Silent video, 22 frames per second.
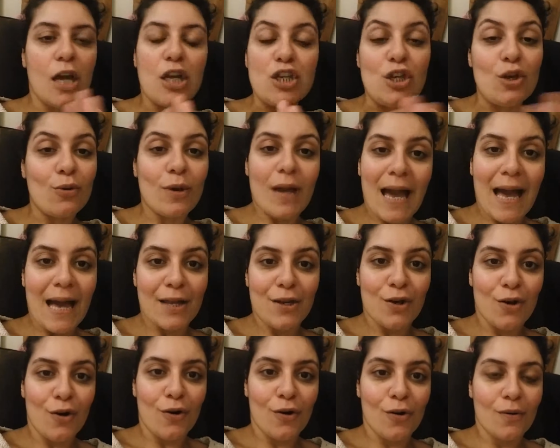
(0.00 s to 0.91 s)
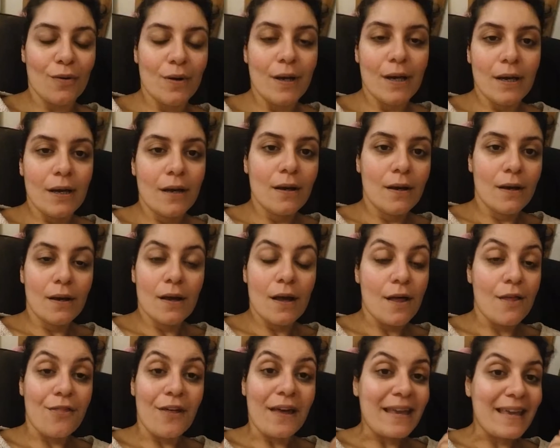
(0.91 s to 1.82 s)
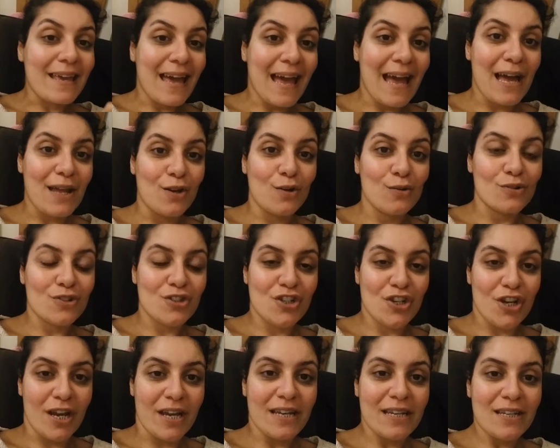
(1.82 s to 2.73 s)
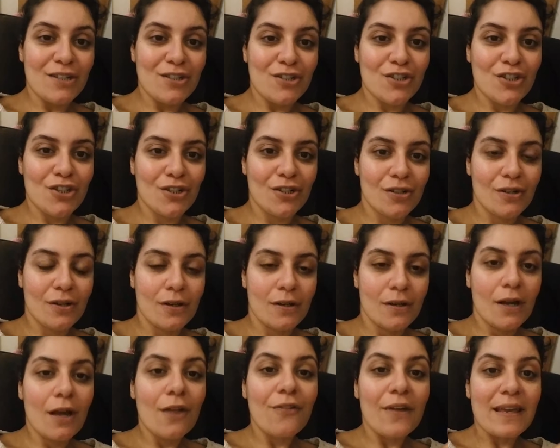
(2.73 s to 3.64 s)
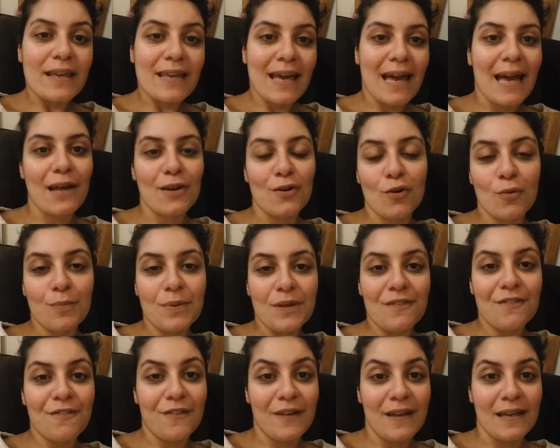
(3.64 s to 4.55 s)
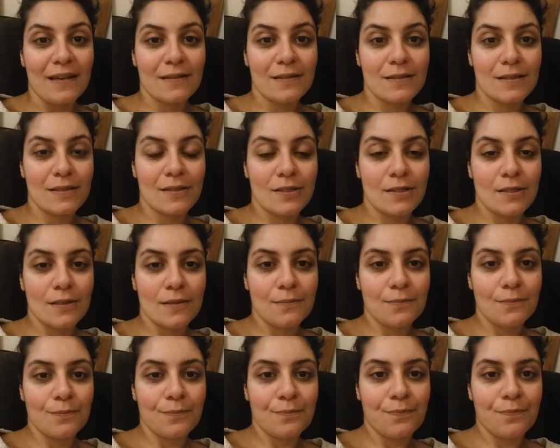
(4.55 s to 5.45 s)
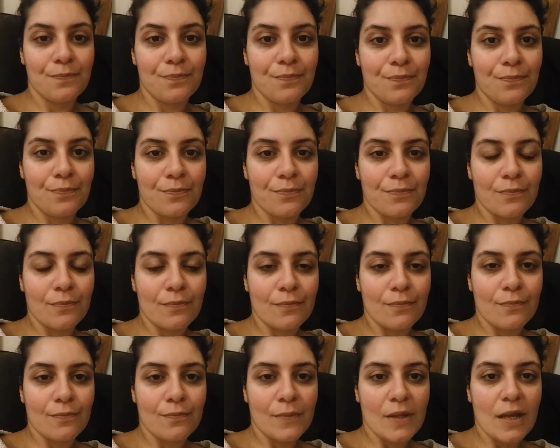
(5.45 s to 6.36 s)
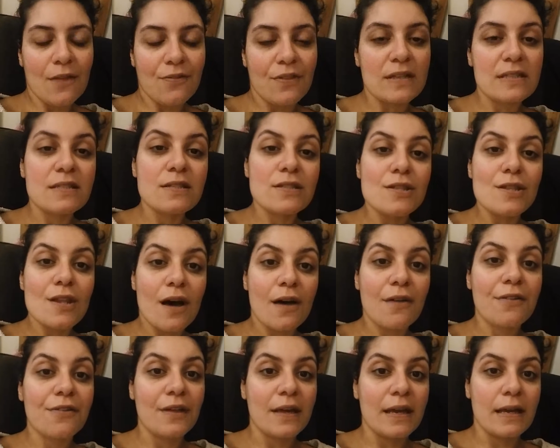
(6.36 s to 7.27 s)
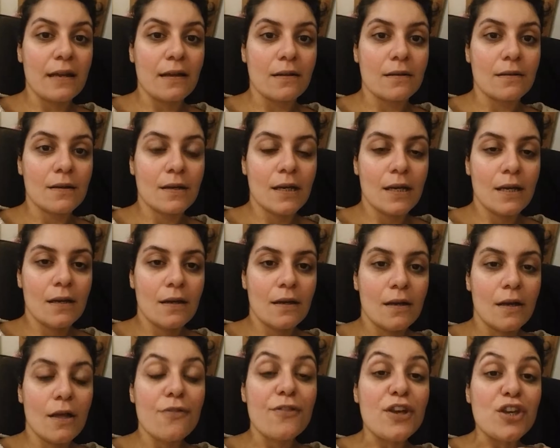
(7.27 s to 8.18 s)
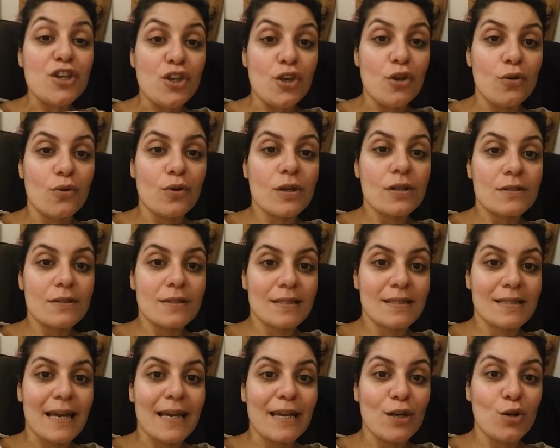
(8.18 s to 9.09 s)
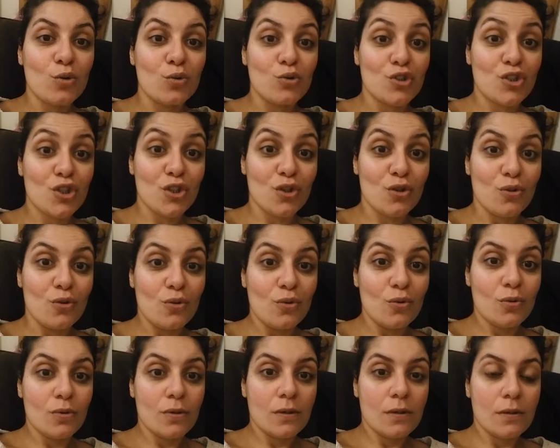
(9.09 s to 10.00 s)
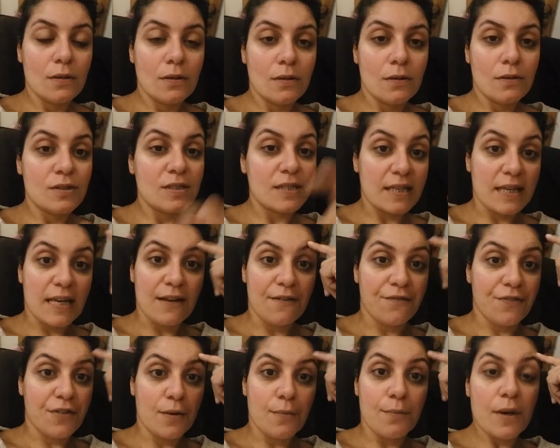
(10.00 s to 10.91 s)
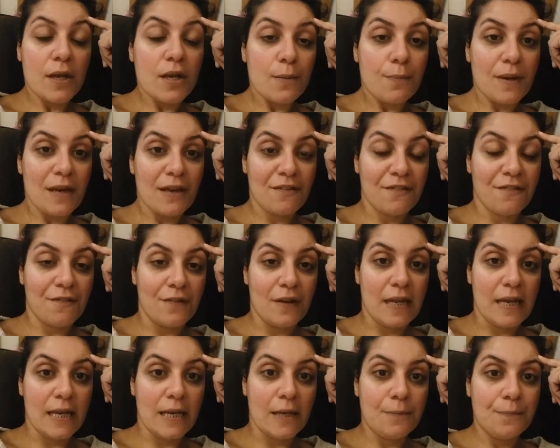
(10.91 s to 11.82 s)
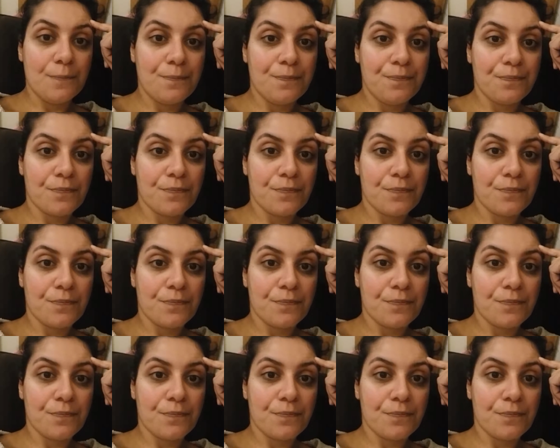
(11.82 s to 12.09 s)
You cannot. They cannot change. They cannot be fixed. There's nothing that you can say or do to give them an epiphany,